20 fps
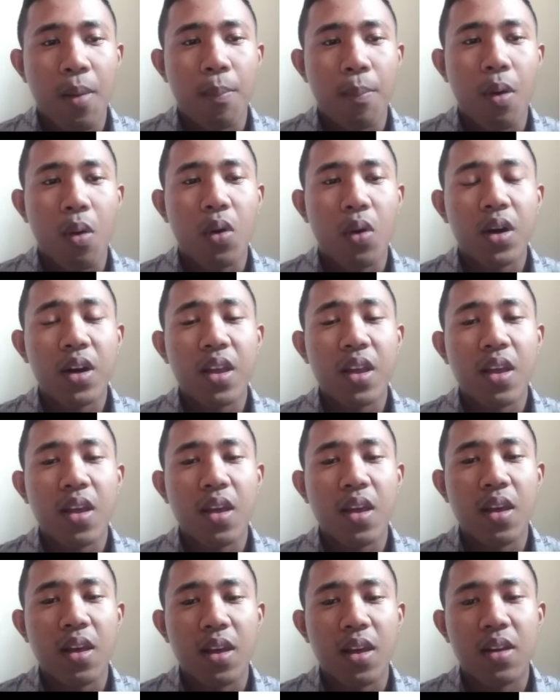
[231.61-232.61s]
power
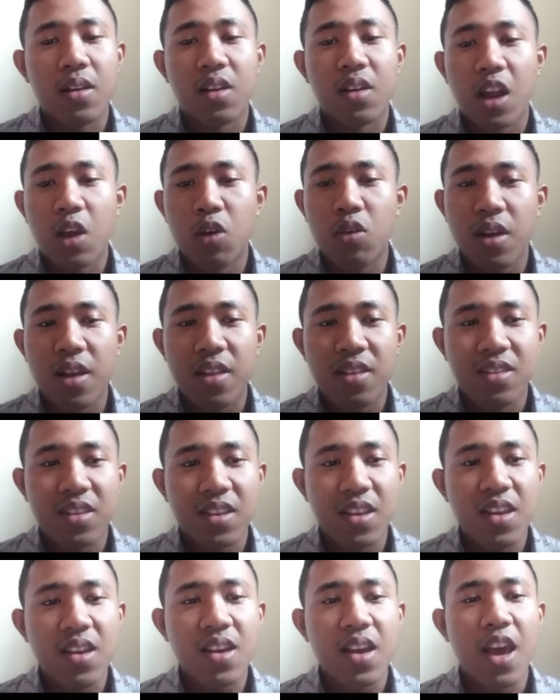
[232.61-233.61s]
in
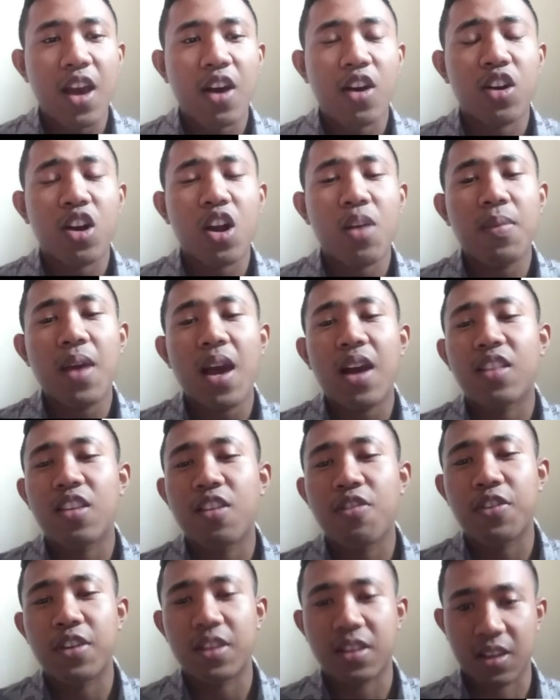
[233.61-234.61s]
regulating economic
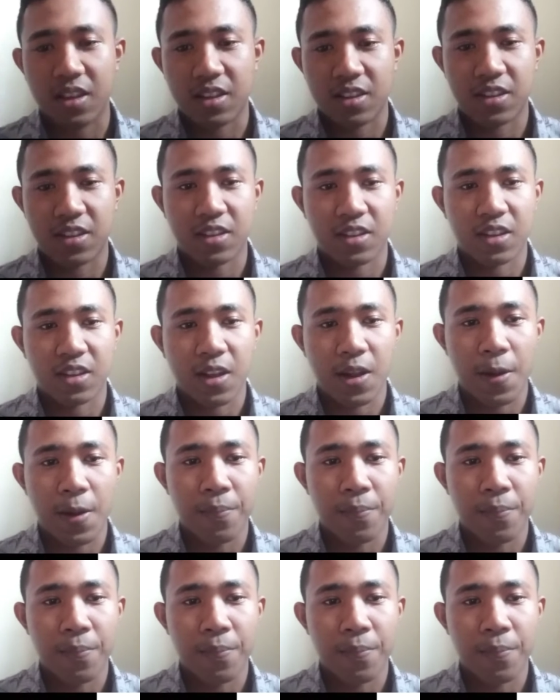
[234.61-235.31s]
activities.